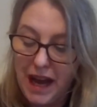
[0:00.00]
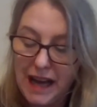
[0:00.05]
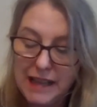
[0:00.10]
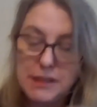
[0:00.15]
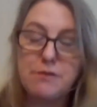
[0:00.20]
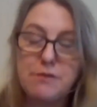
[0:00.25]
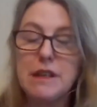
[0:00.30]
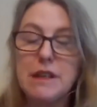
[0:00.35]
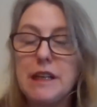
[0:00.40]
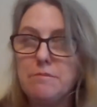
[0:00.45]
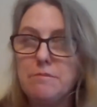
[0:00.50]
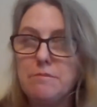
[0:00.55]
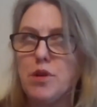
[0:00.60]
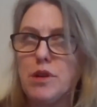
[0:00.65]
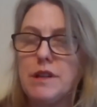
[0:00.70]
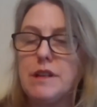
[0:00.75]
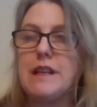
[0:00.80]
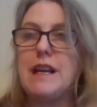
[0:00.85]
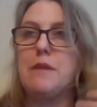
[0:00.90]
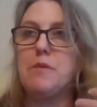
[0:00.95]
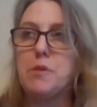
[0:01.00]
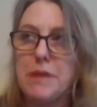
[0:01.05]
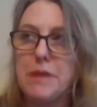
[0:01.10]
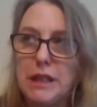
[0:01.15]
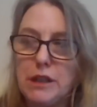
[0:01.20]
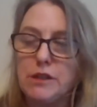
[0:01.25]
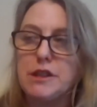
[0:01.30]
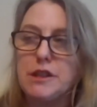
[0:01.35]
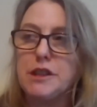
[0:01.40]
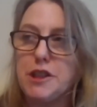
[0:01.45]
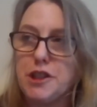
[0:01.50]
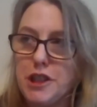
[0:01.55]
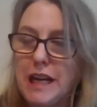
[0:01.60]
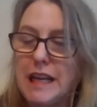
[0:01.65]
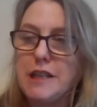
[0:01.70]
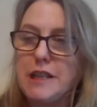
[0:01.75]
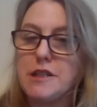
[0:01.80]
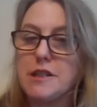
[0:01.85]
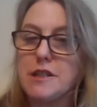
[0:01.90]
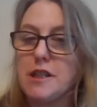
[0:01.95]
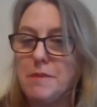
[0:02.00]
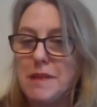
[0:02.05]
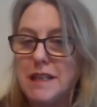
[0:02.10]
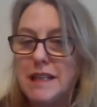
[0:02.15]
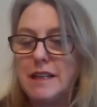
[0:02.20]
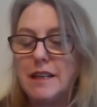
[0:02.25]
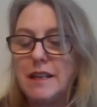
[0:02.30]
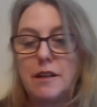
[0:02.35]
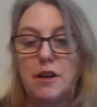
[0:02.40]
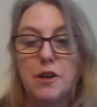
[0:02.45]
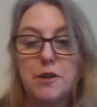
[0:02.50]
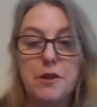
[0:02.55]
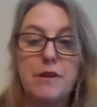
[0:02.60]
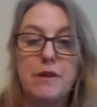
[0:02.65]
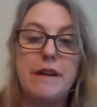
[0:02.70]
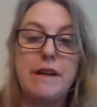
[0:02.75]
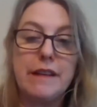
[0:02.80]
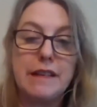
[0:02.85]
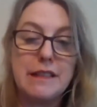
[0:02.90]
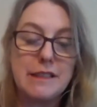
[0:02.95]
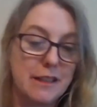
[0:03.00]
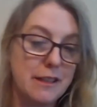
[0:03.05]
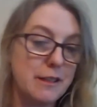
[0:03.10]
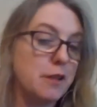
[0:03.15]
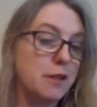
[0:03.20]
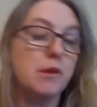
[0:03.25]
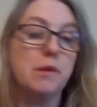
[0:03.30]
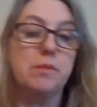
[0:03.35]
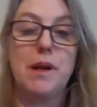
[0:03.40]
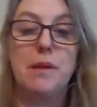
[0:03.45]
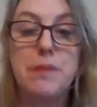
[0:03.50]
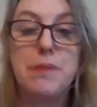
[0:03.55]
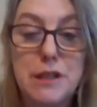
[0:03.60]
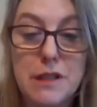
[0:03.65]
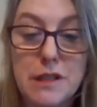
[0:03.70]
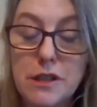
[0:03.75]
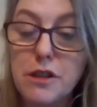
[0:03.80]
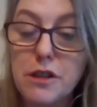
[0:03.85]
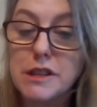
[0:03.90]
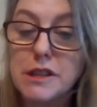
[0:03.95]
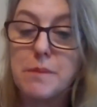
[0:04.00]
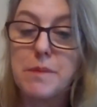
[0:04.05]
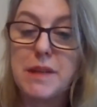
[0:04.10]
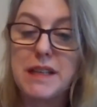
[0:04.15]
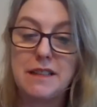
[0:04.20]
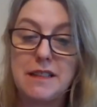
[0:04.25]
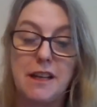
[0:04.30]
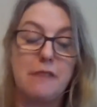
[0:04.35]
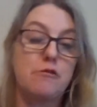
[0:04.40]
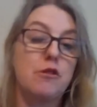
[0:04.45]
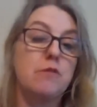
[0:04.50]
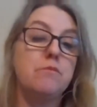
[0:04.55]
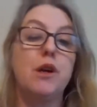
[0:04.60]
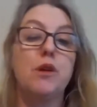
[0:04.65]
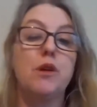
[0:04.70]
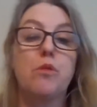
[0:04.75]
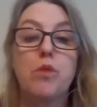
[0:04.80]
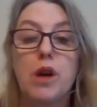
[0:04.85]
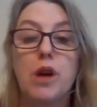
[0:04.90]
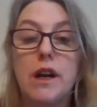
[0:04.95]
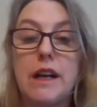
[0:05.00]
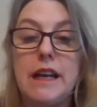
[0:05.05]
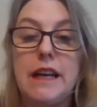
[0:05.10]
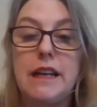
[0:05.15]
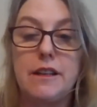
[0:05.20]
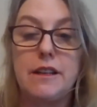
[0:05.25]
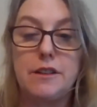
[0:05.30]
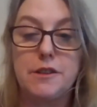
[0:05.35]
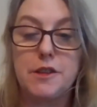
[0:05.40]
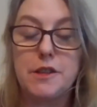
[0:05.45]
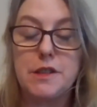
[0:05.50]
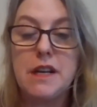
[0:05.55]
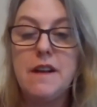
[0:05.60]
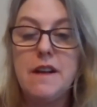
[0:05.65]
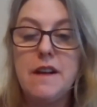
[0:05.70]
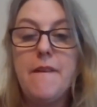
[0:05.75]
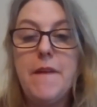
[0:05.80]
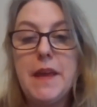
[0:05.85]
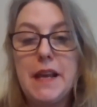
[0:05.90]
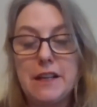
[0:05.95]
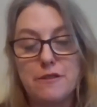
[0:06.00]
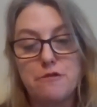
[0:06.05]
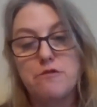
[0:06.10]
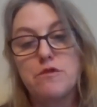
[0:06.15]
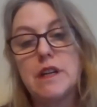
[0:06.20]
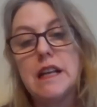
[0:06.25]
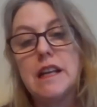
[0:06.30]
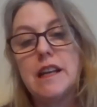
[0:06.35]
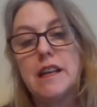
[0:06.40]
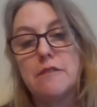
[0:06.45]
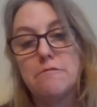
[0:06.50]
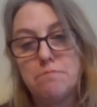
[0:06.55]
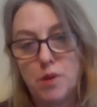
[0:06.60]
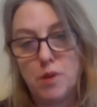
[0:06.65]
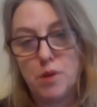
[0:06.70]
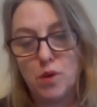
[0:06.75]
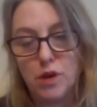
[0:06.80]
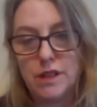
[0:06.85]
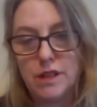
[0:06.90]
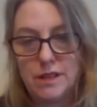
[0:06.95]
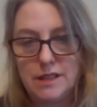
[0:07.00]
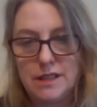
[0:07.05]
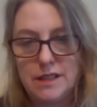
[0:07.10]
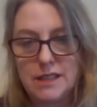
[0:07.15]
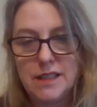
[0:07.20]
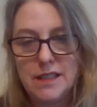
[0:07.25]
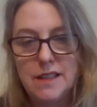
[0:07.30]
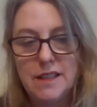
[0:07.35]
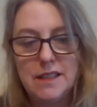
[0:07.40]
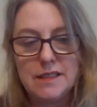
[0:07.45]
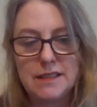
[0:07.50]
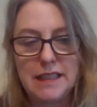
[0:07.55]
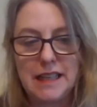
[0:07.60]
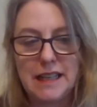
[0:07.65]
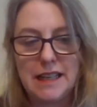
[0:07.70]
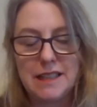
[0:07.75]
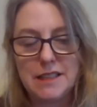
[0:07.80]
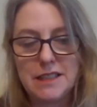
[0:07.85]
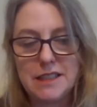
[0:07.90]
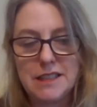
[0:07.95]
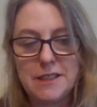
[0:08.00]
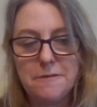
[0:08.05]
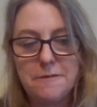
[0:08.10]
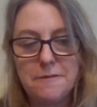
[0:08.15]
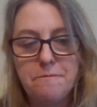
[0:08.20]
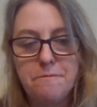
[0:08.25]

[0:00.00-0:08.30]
that's really important now when we look to the changes coming in and other areas. And I know we'll probably discuss some things like remote working and others. It's really important that